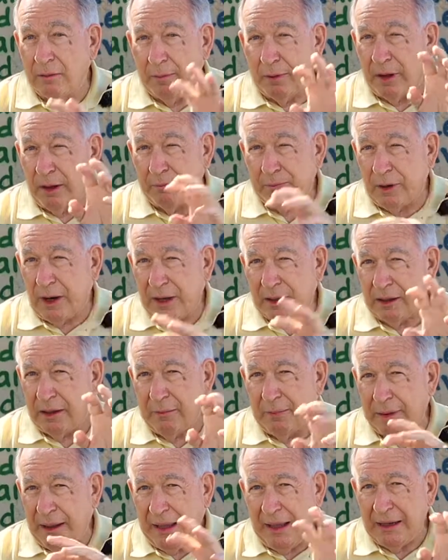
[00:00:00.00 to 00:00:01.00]
of the broccoli
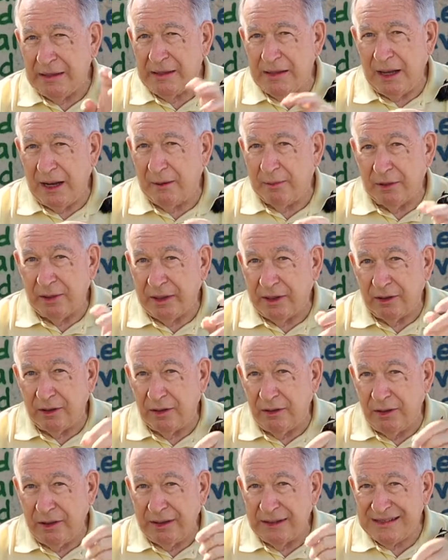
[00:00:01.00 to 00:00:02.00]
plant is edible,
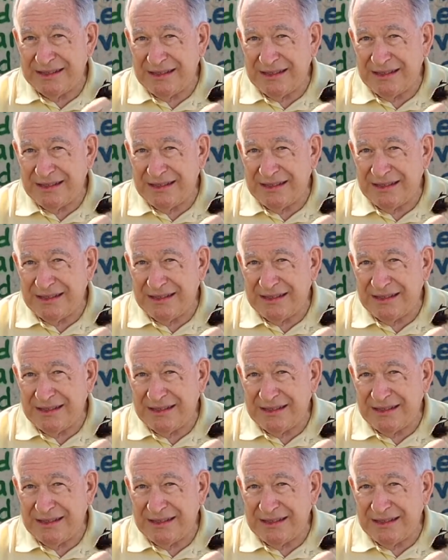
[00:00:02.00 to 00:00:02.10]
including the